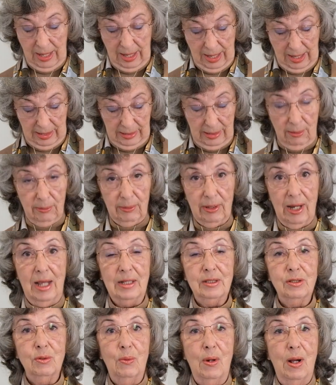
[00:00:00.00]
and I would
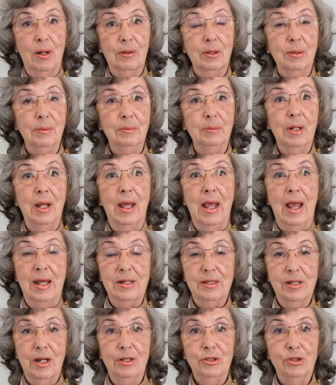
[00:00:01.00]
like to welcome,
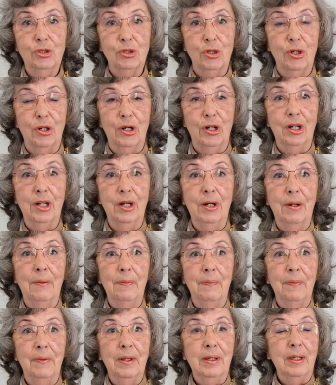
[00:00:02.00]
as our juror,
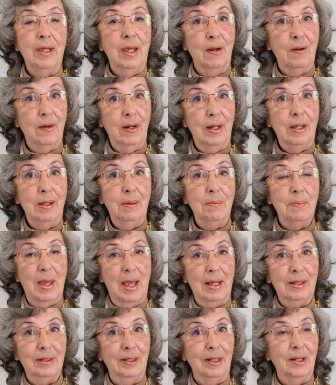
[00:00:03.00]
Carrie
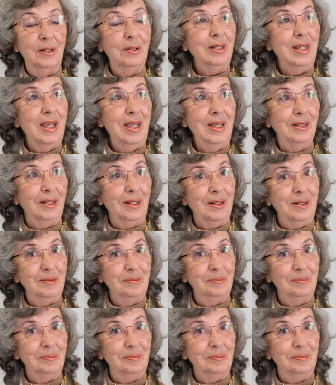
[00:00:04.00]
McAleer Keeler.